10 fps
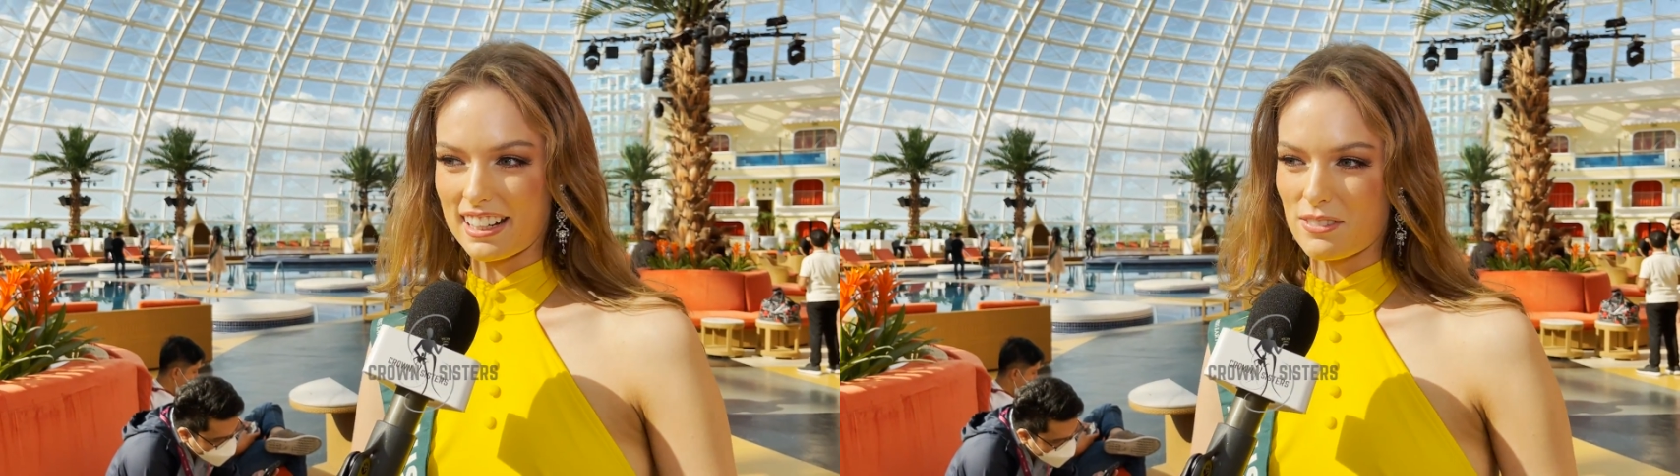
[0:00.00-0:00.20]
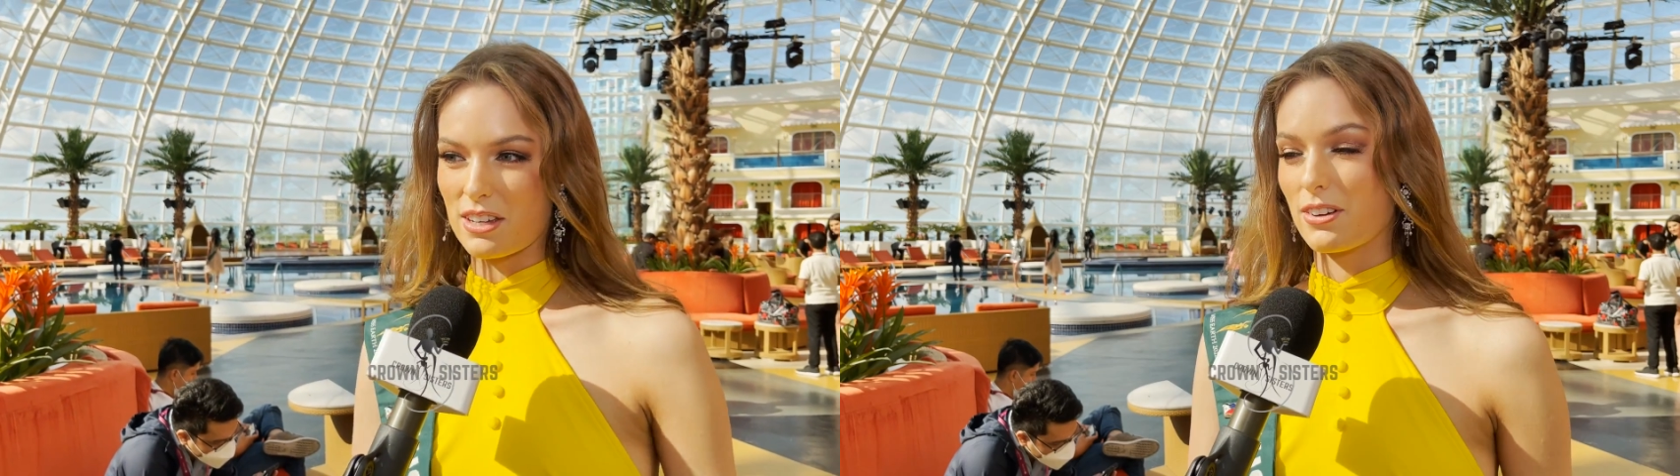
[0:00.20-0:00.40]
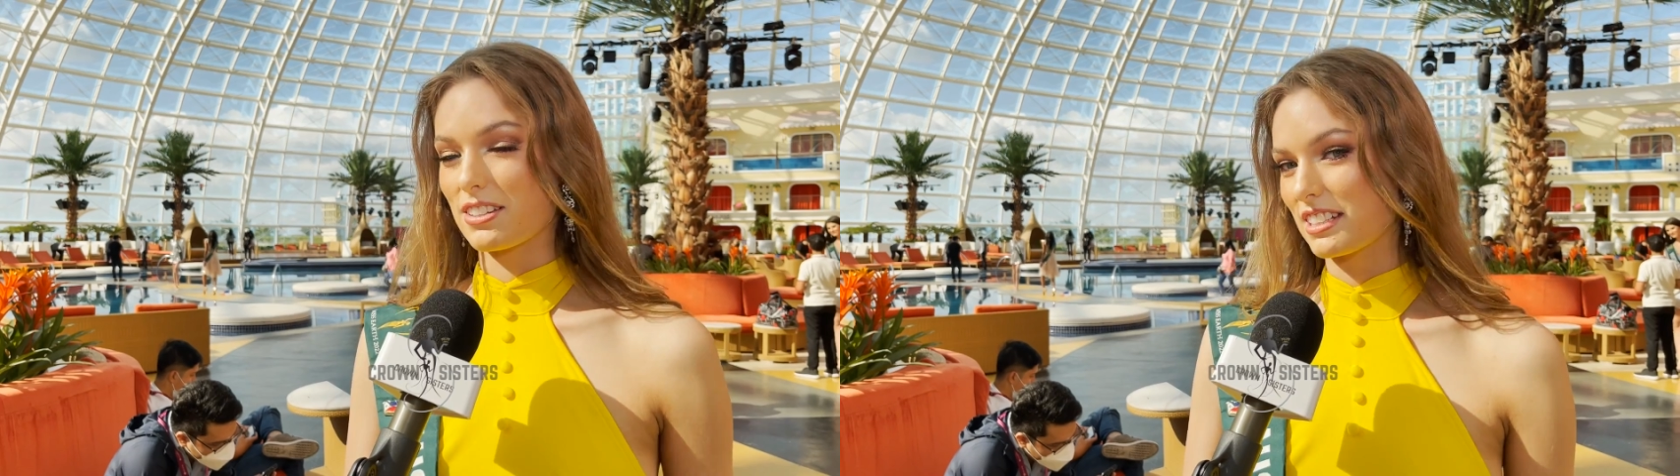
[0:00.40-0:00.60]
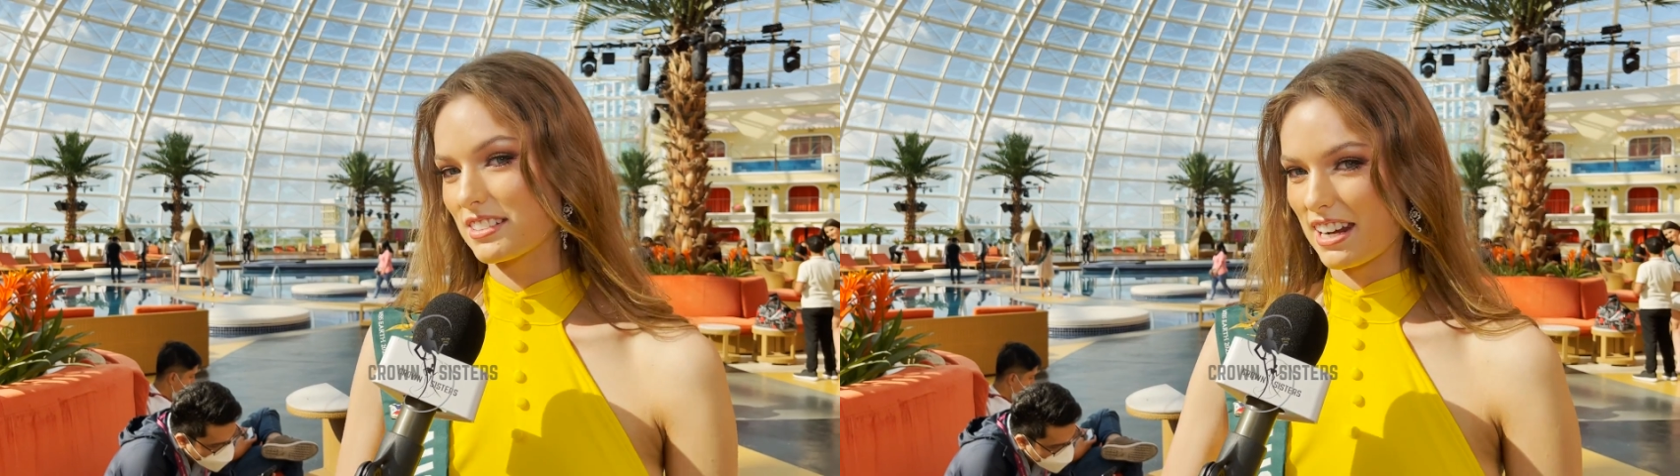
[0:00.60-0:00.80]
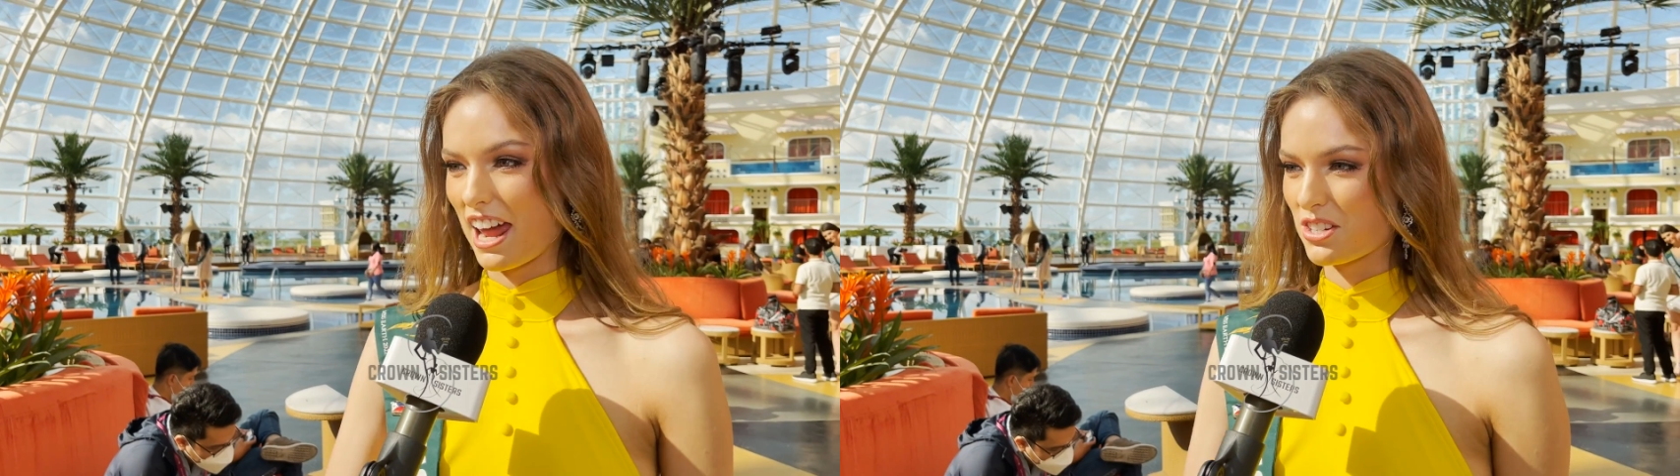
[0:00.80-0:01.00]
I'm their first
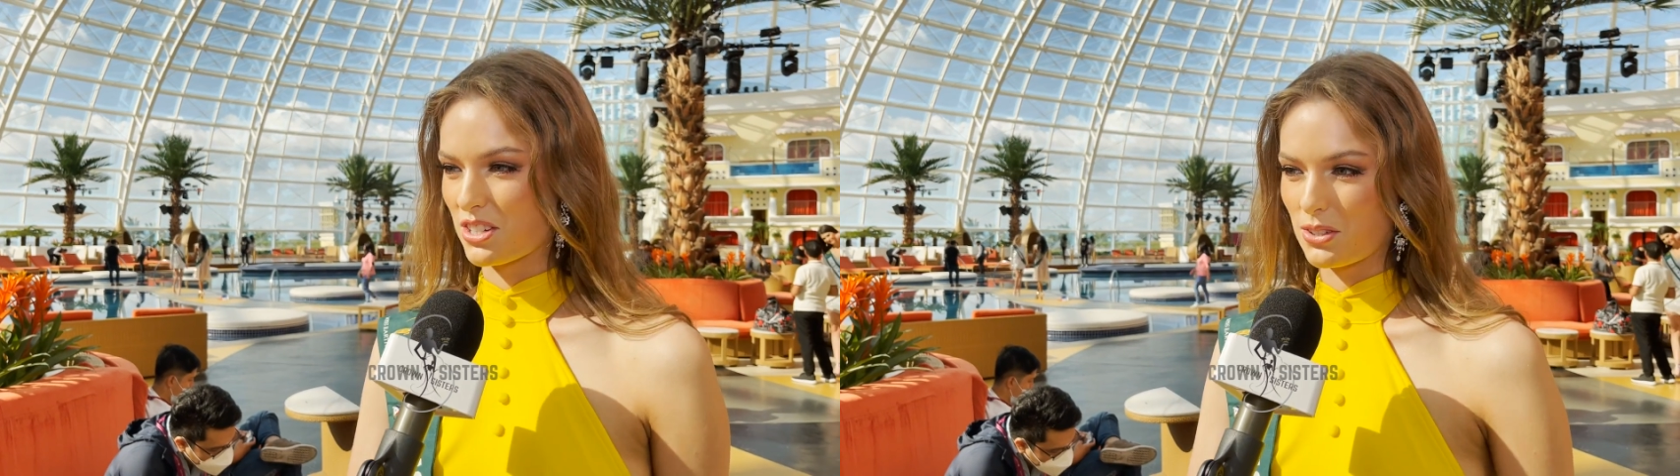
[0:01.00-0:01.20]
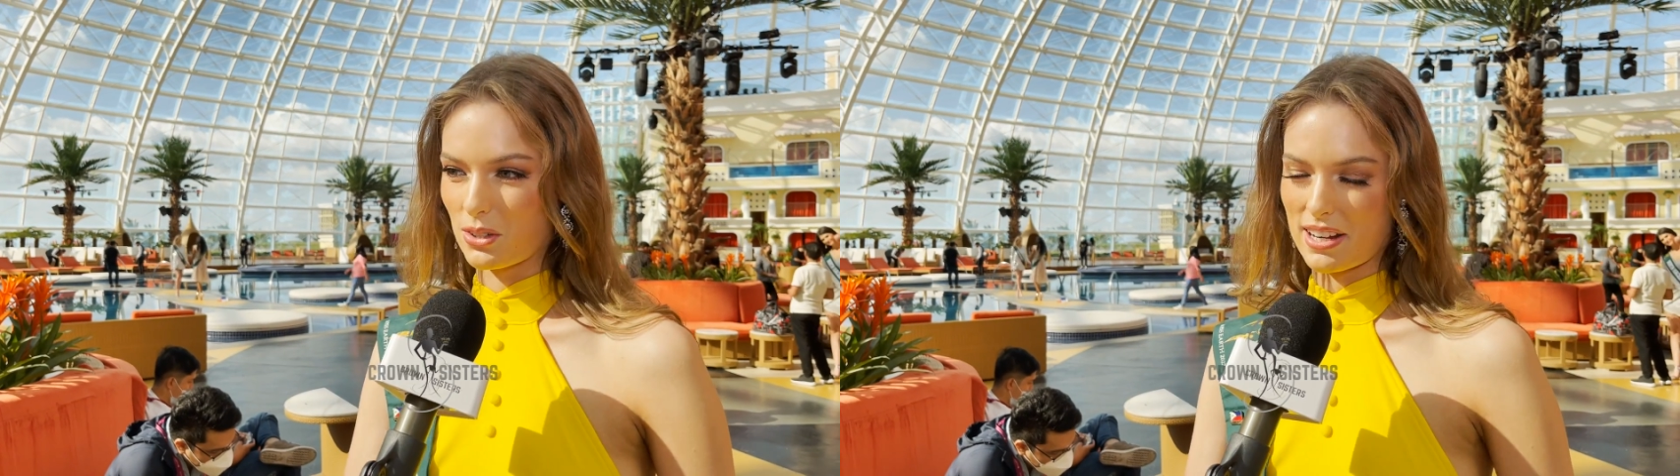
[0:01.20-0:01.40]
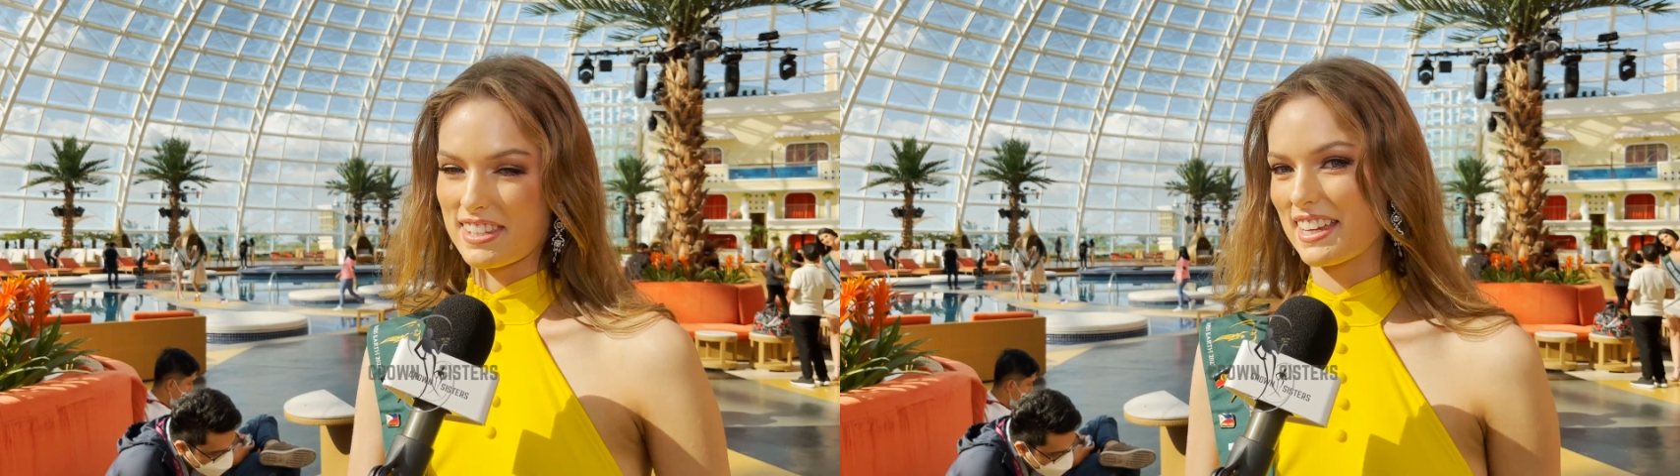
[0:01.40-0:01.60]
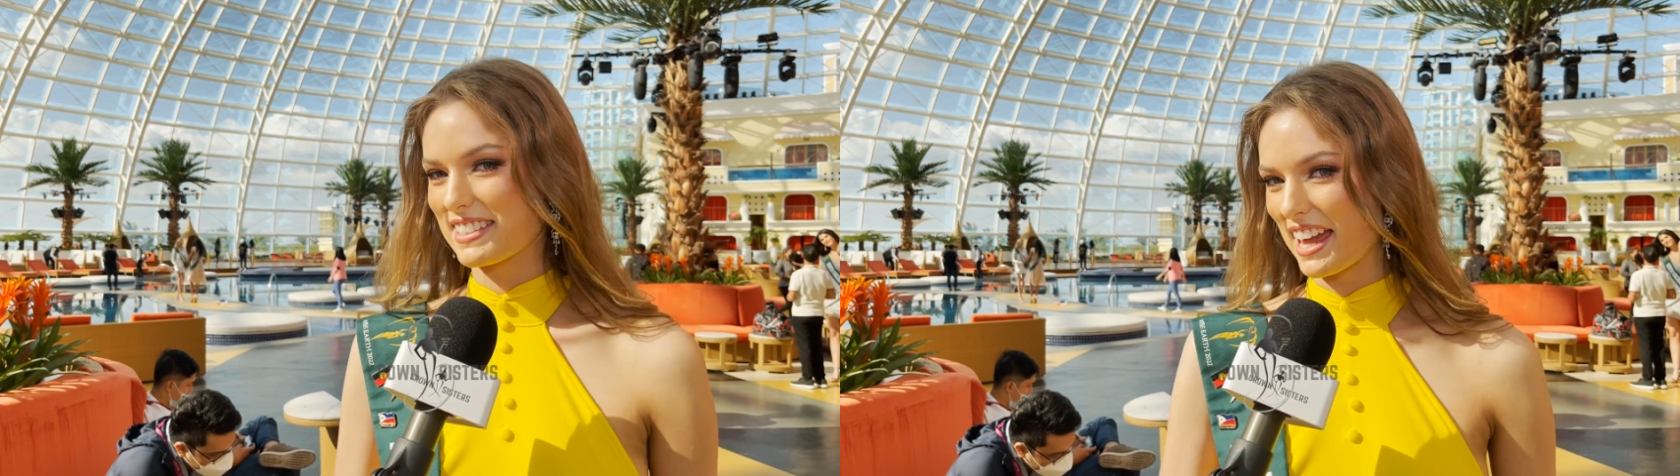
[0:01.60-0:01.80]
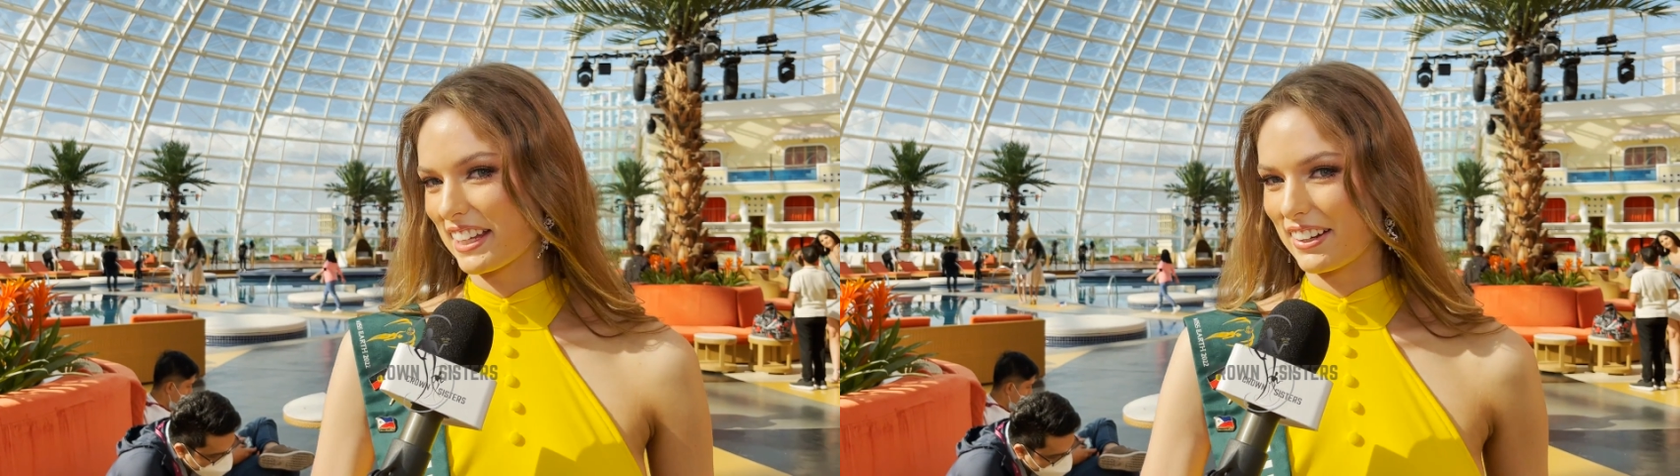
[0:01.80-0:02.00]
international queen that they're
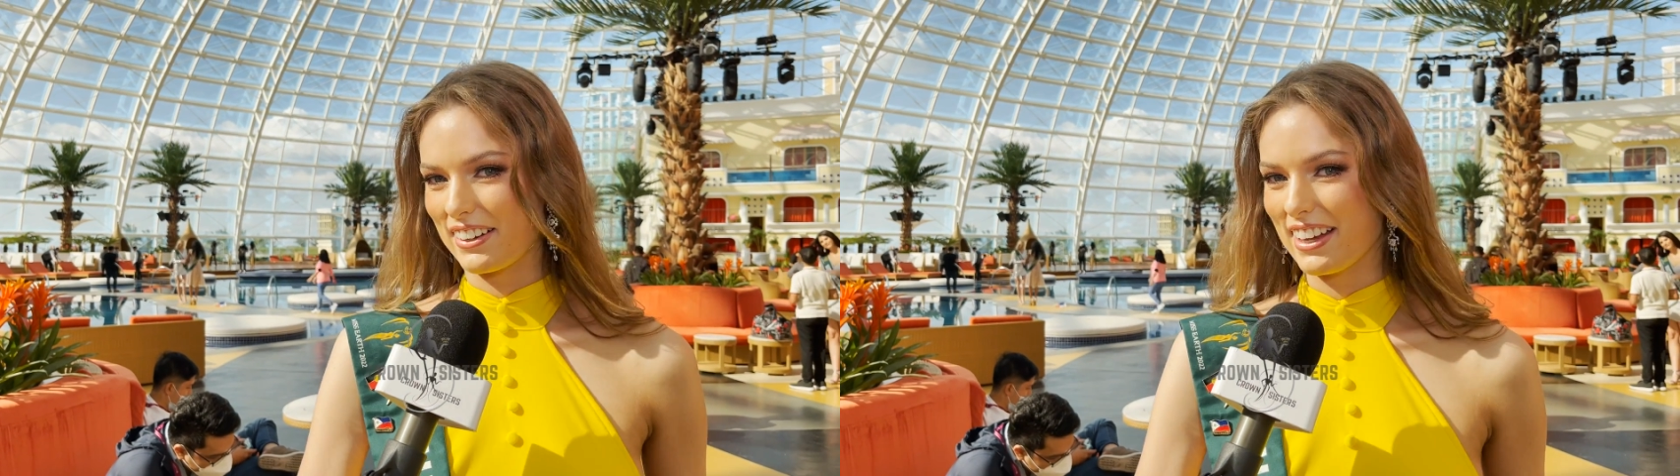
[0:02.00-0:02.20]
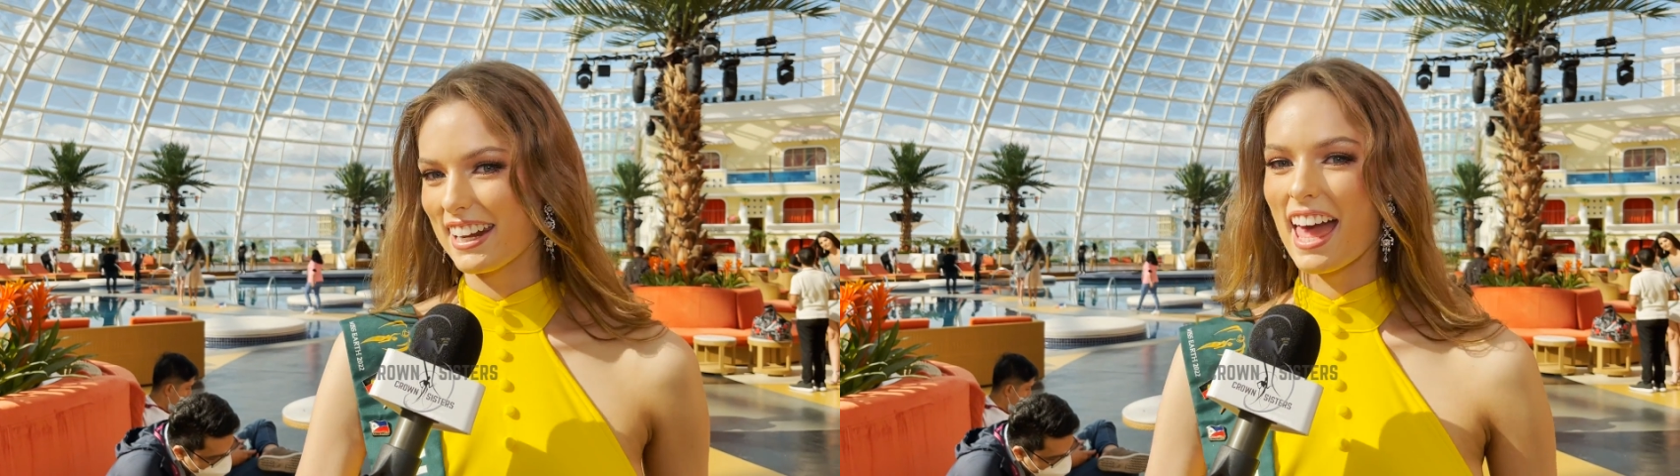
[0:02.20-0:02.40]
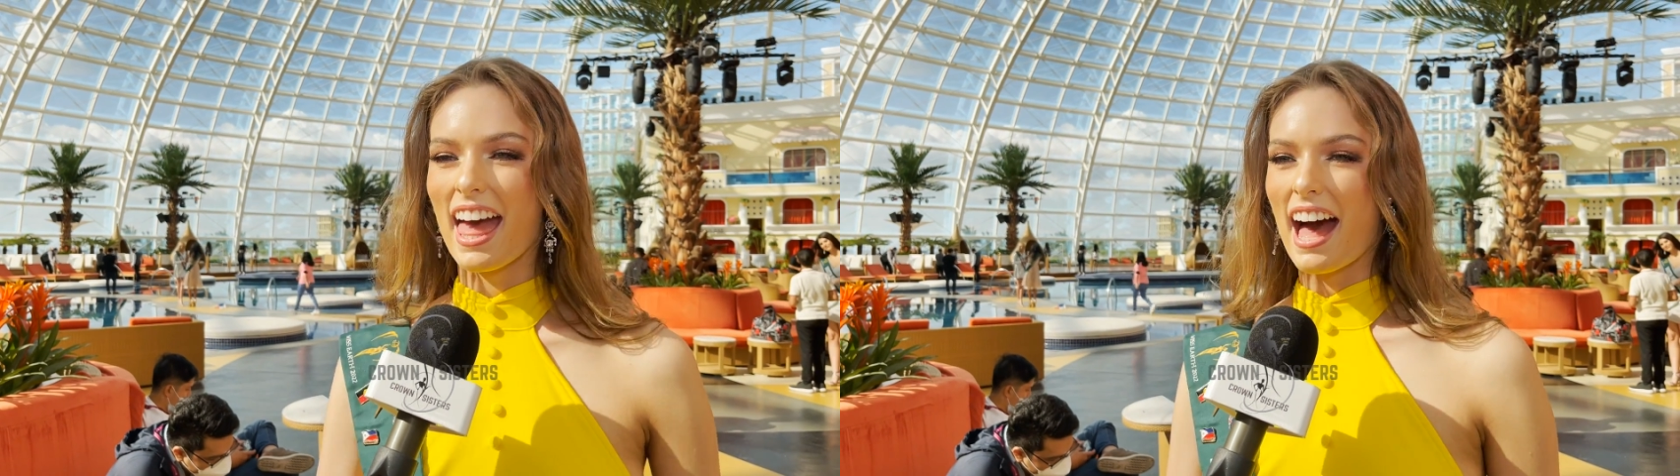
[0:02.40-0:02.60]
taking on,